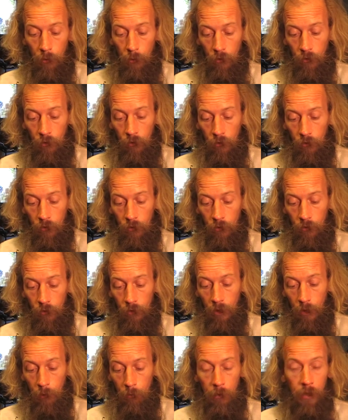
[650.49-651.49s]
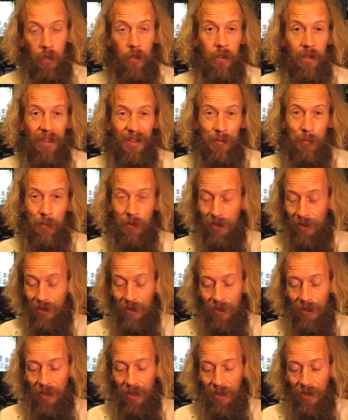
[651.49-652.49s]
which is still a big thing, but
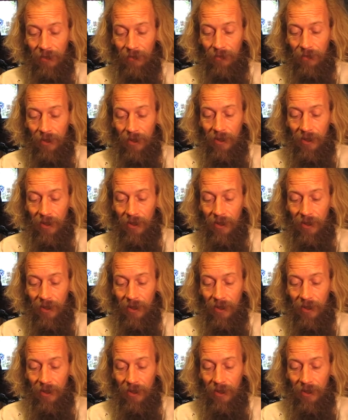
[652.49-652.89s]
kind of have...